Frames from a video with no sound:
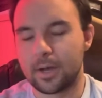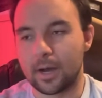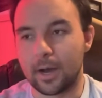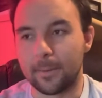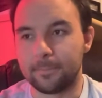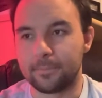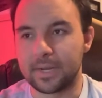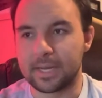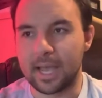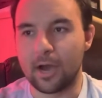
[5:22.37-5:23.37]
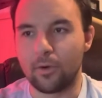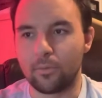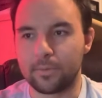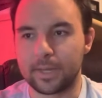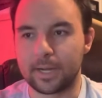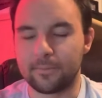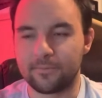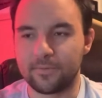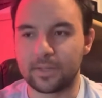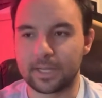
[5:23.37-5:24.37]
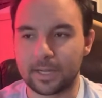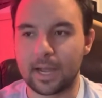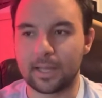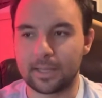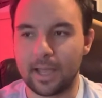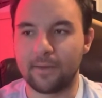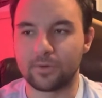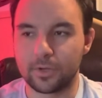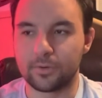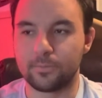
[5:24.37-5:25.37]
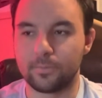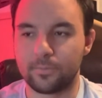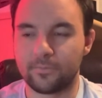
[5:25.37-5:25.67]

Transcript: Um, but now that I feel like I kind of have a good,